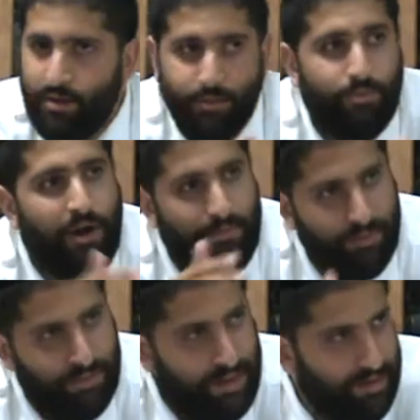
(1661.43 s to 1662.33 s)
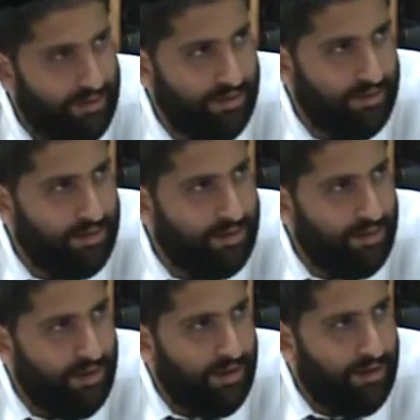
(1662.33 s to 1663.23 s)
The problem with that
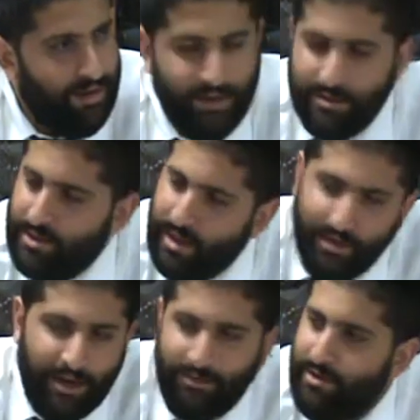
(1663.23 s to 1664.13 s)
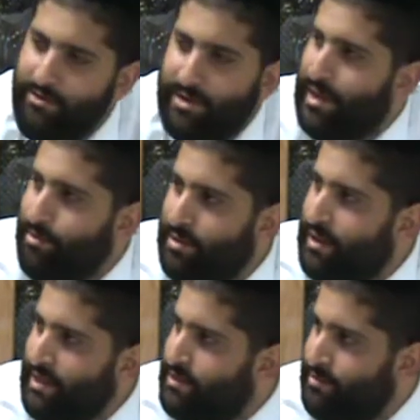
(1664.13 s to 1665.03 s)
is not for every couple
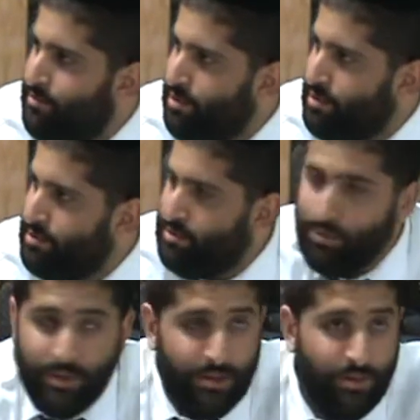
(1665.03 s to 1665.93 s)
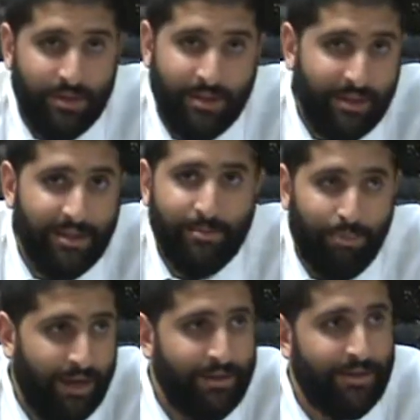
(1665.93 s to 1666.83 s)
that gets divorced do we do a legally
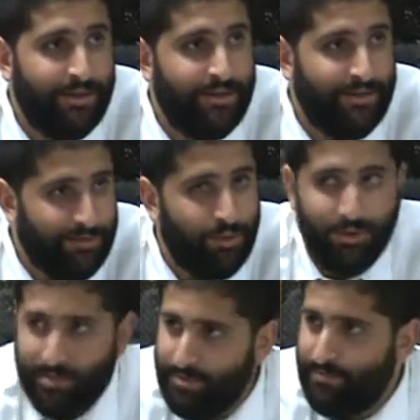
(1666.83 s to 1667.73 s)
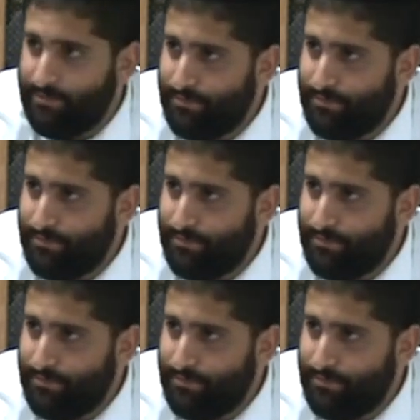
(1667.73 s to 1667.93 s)
binding divorce.